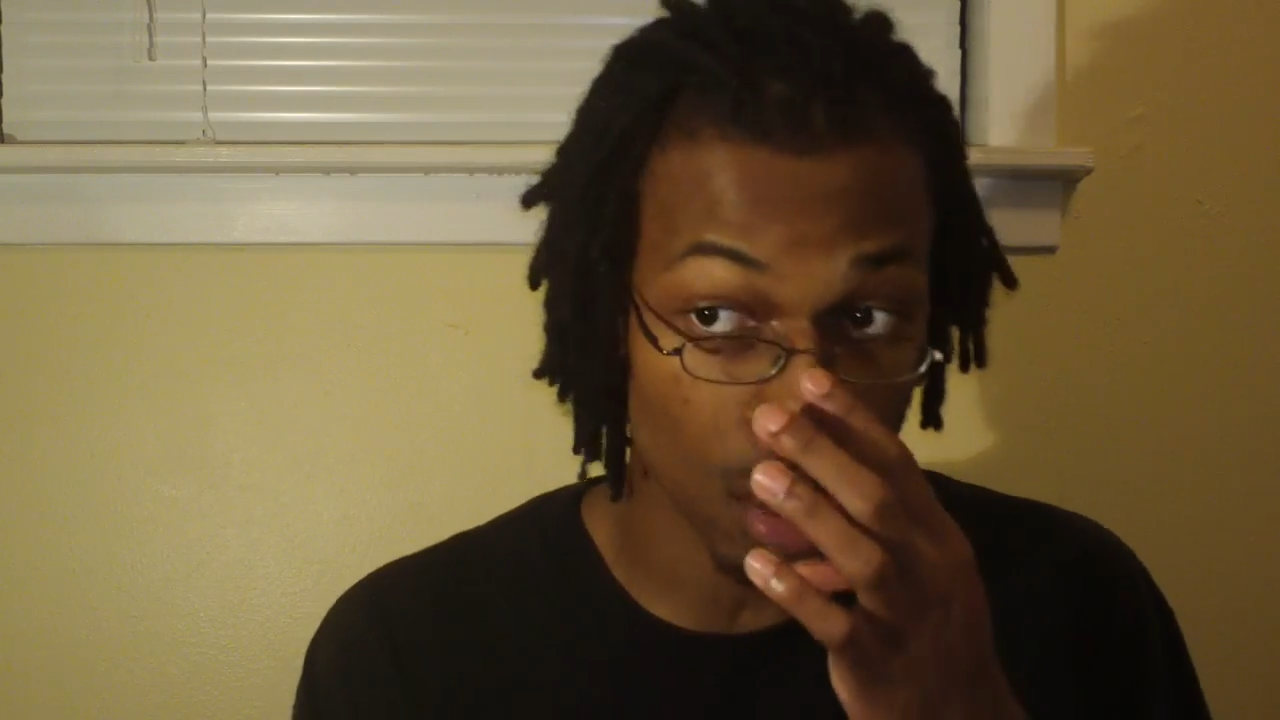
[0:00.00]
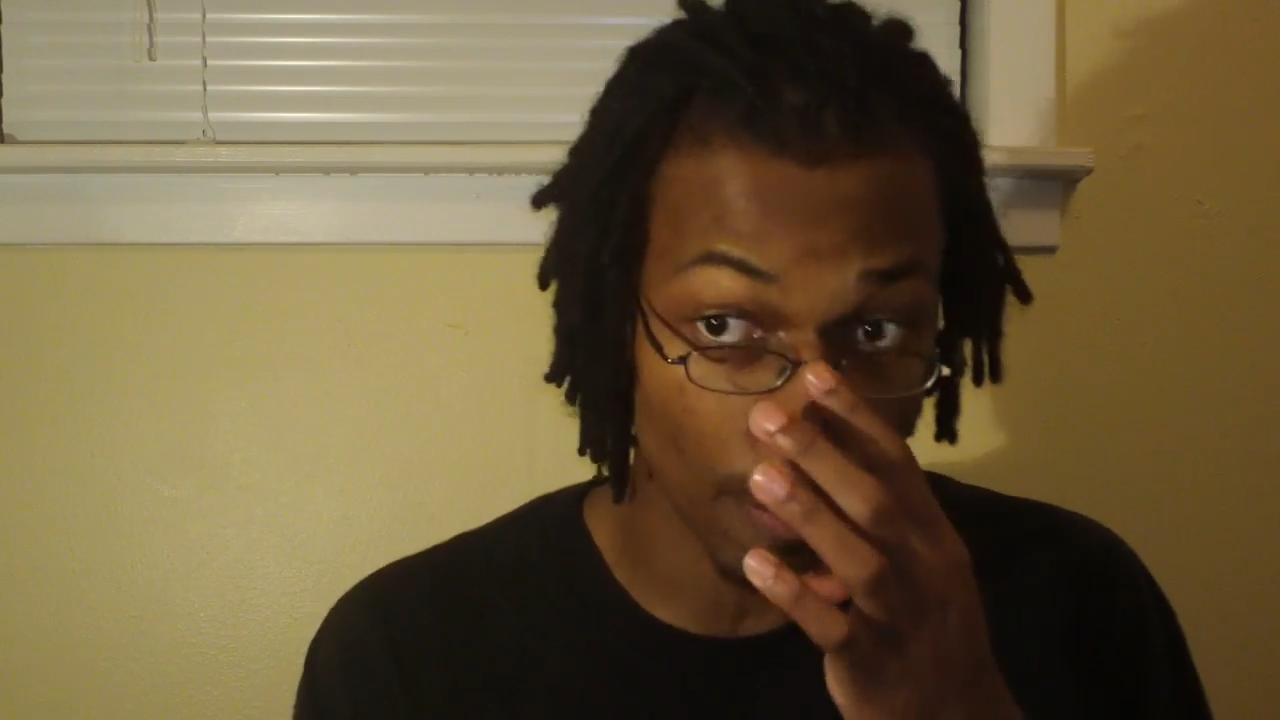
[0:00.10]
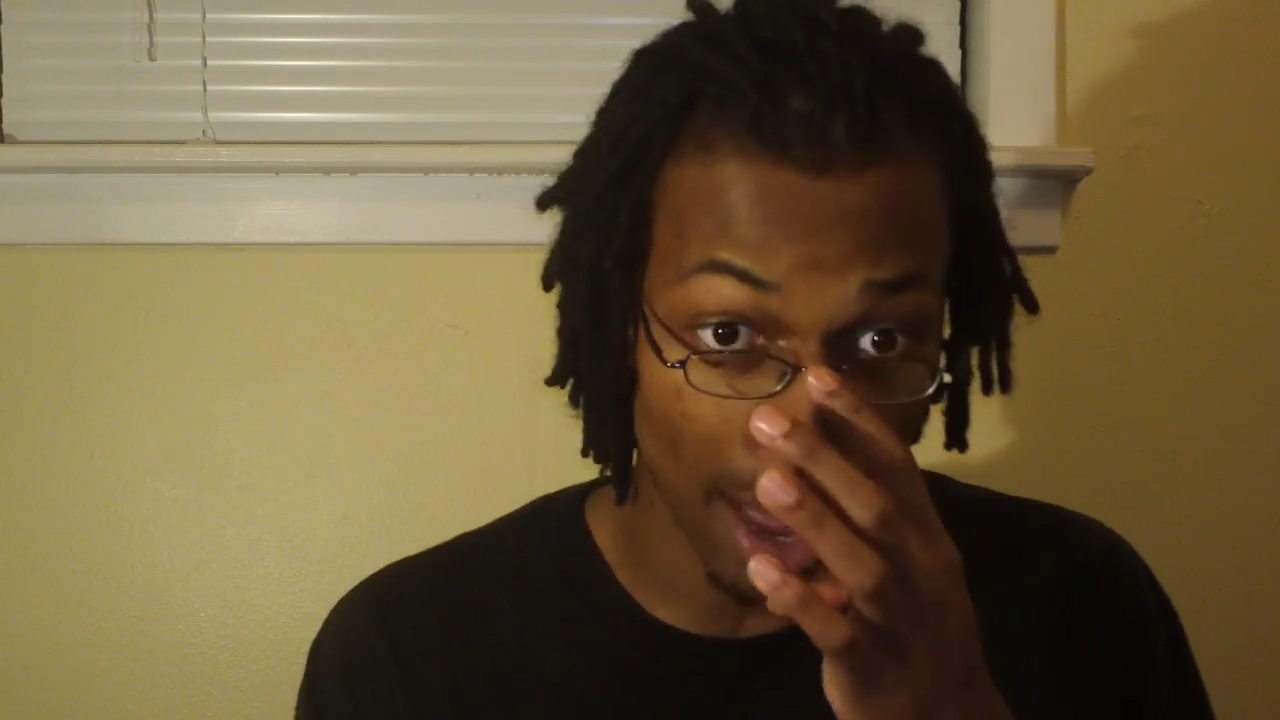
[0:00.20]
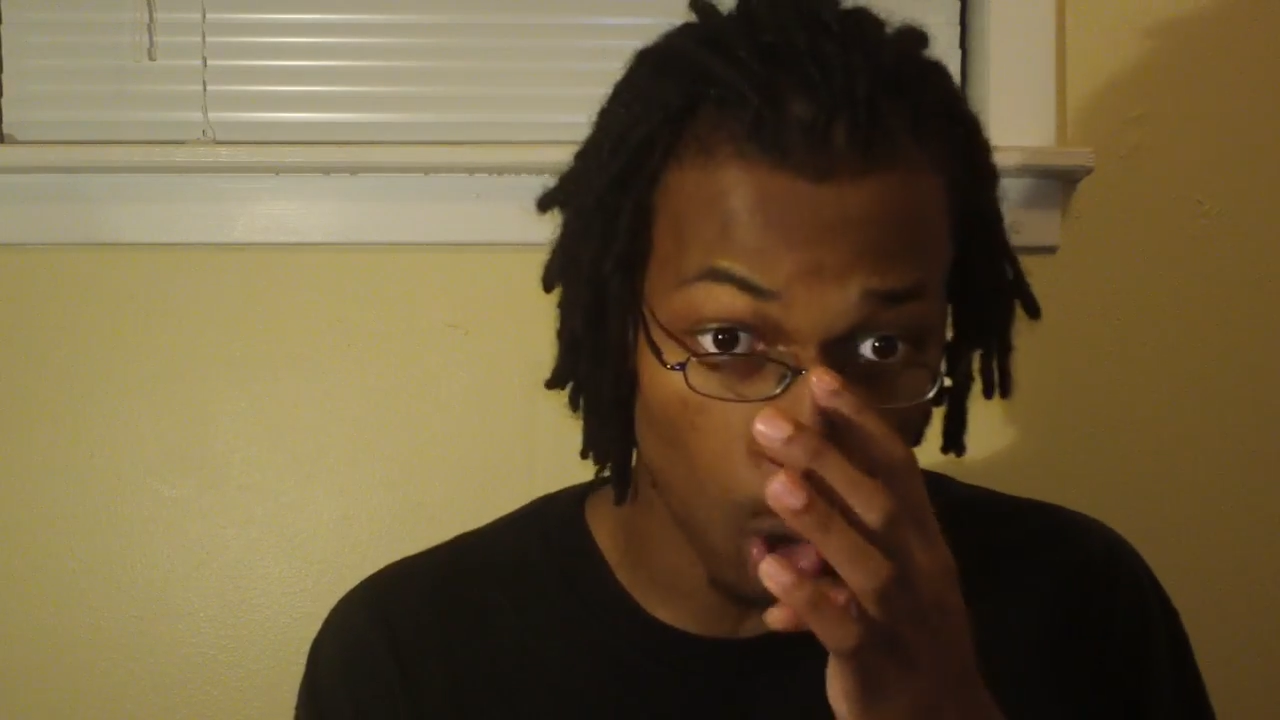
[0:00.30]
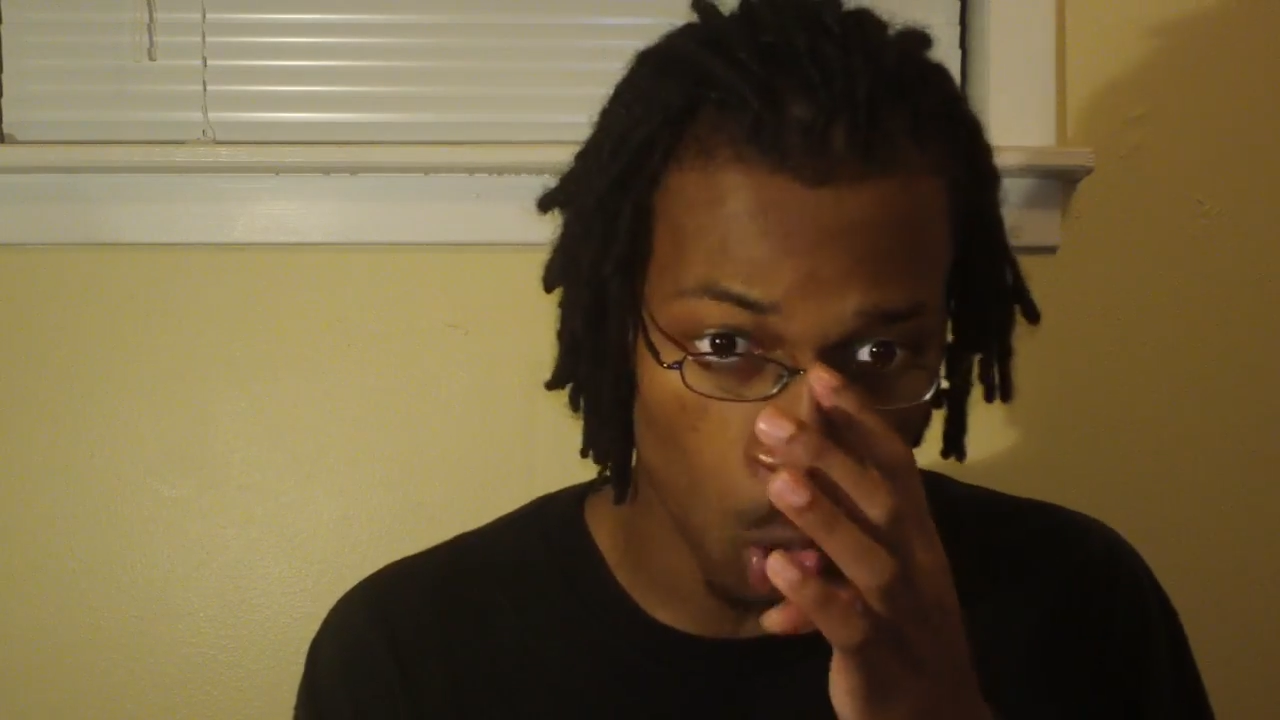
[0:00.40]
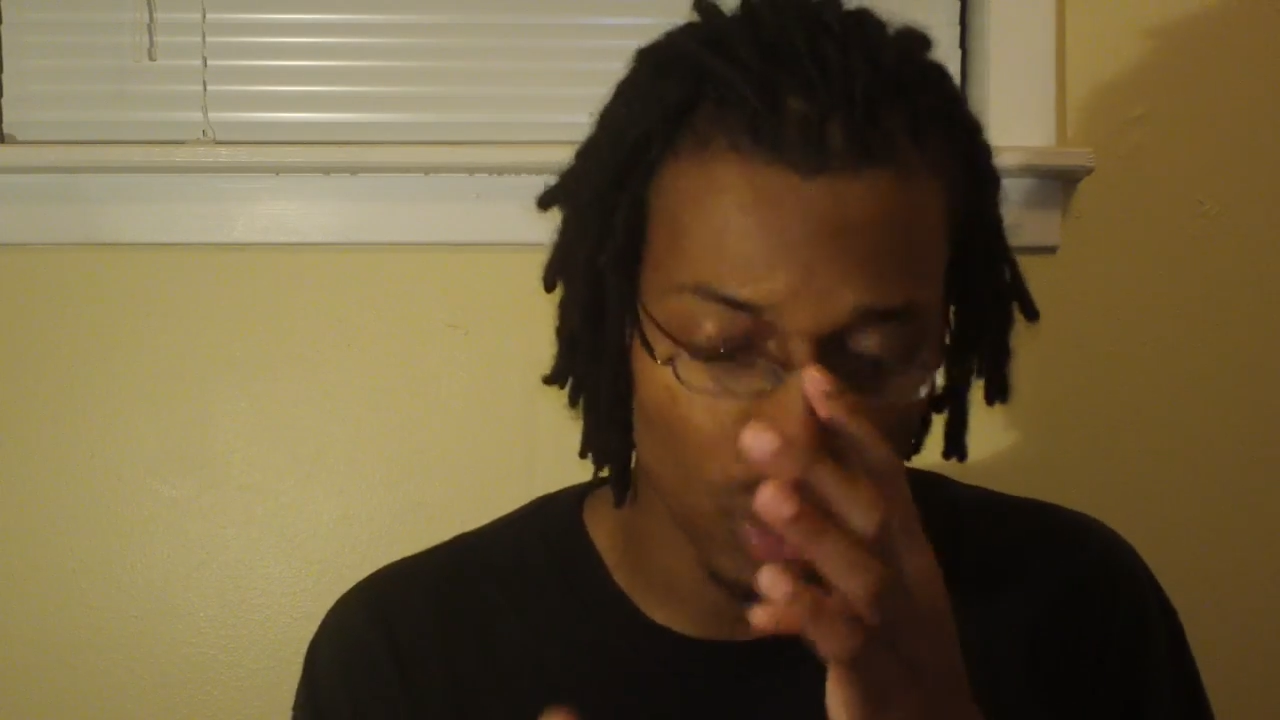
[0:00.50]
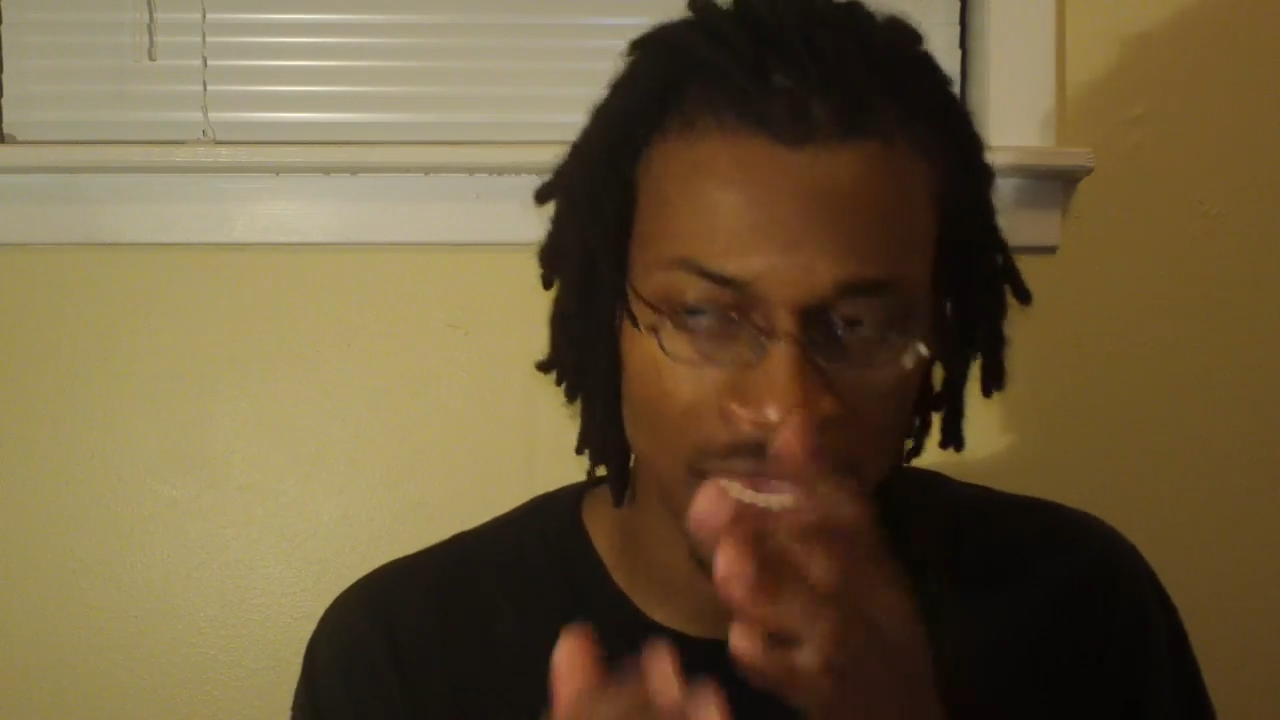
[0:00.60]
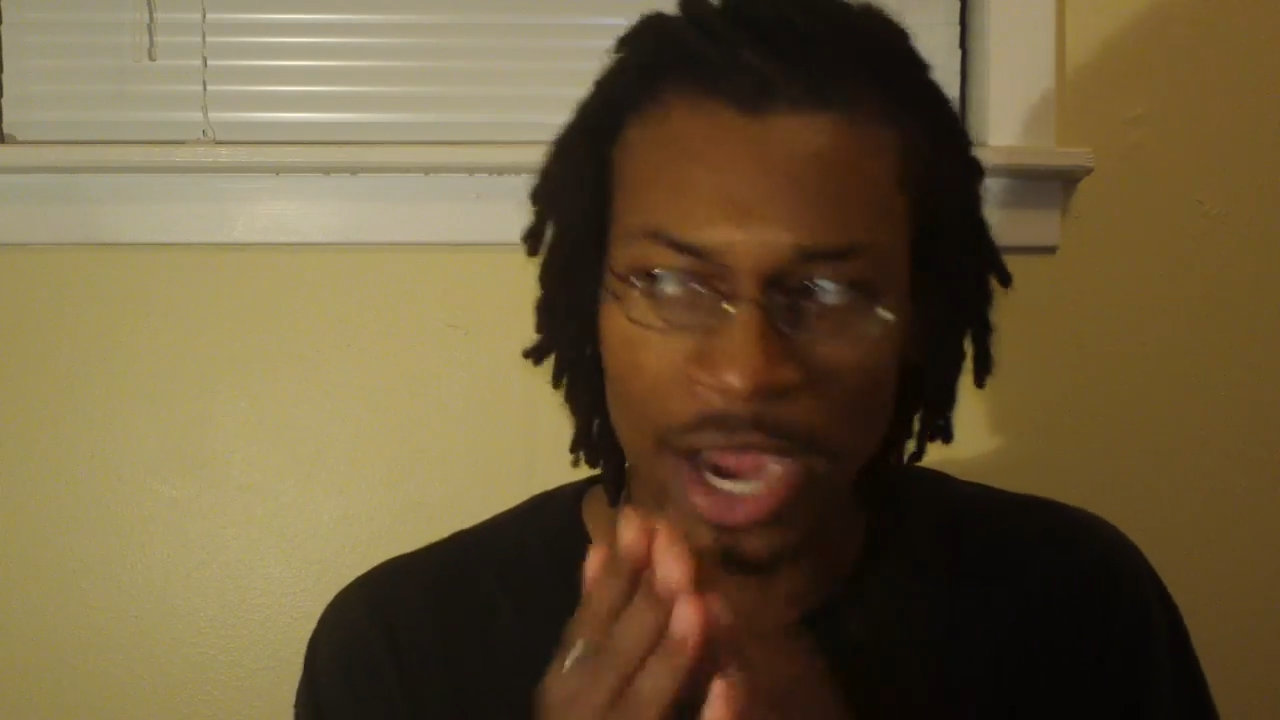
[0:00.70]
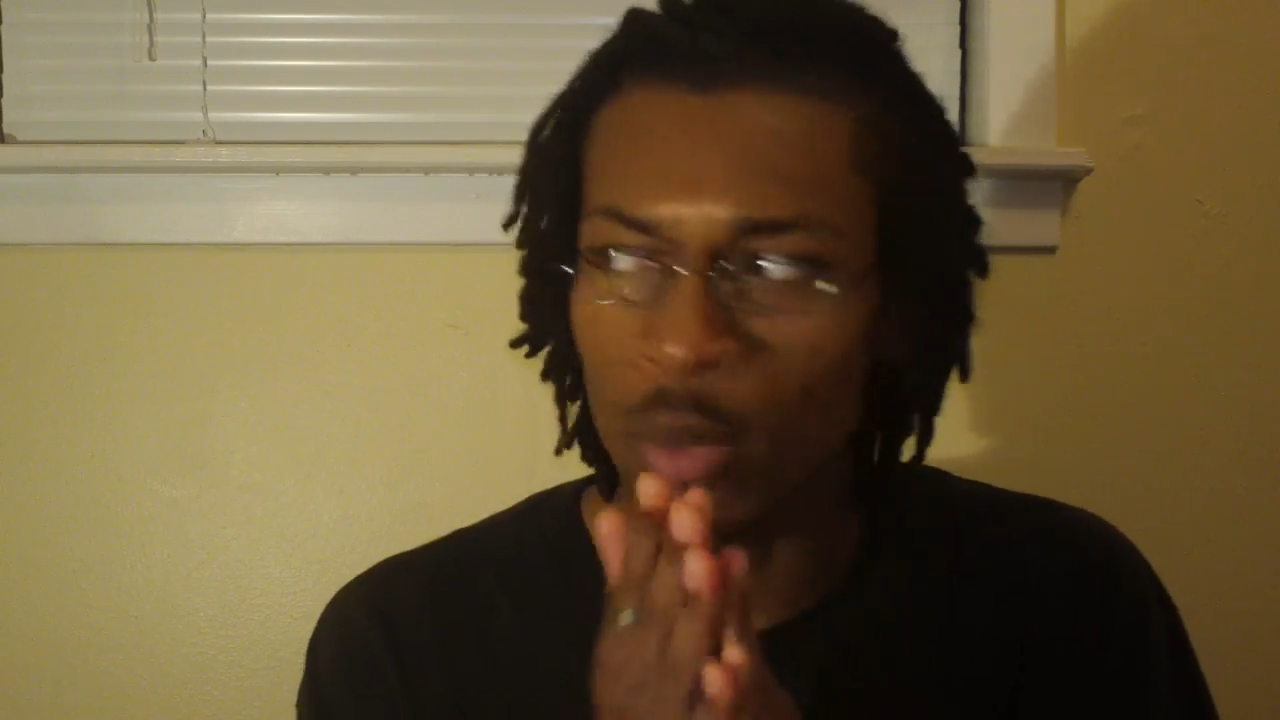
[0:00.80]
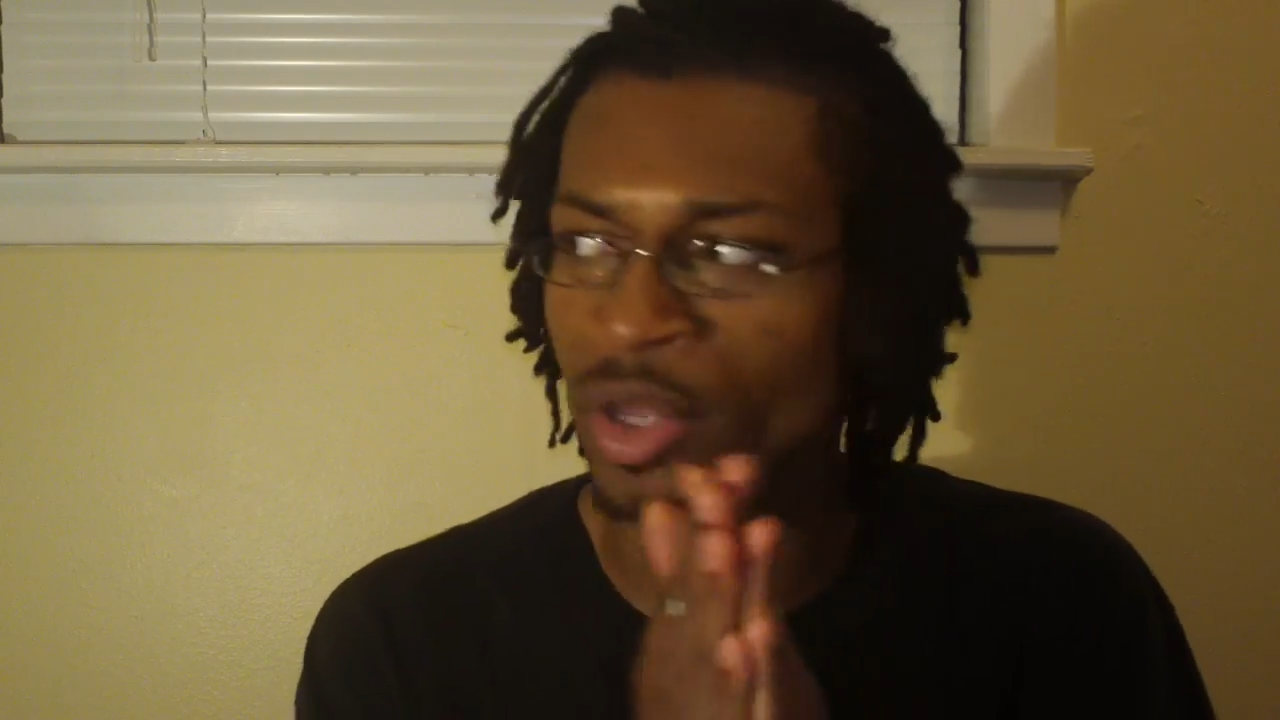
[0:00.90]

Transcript: come back on the air